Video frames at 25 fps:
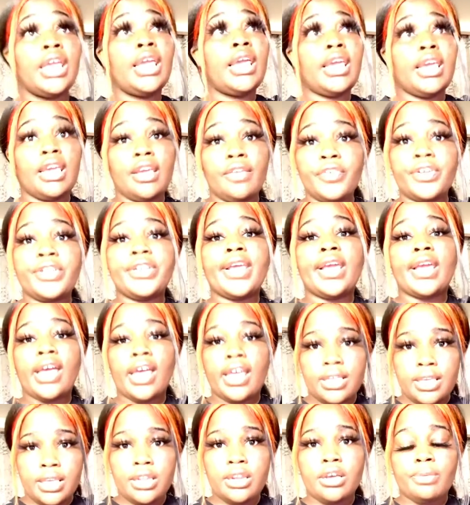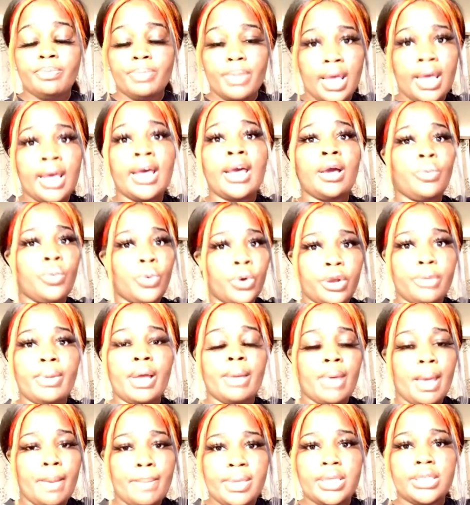Every day I get up, I worry
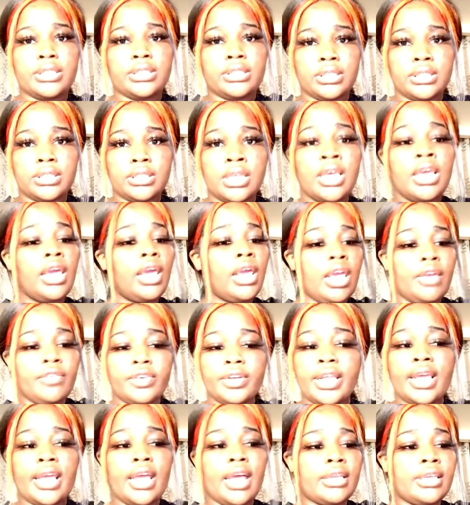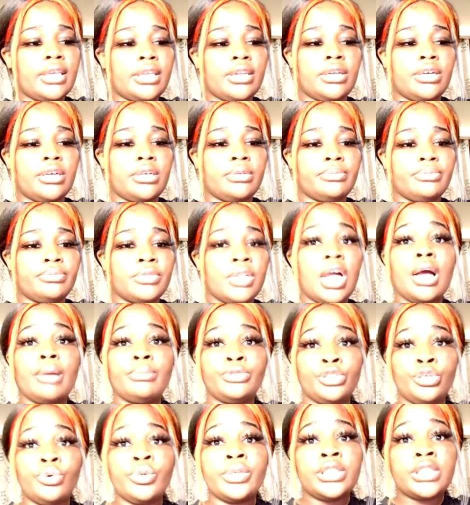about my business. Every day I get up,
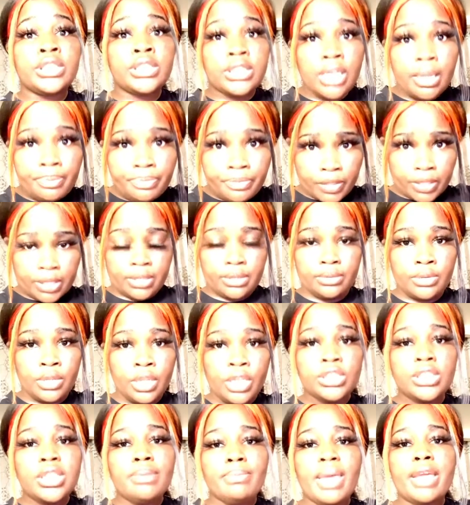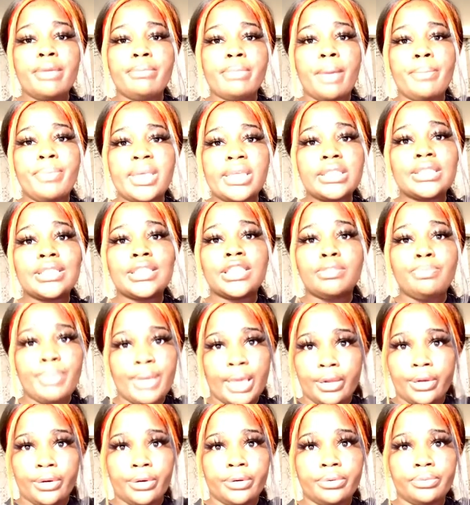I'm doing something to make my business
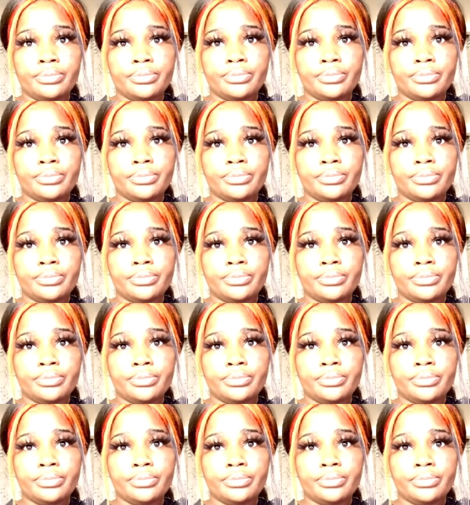better.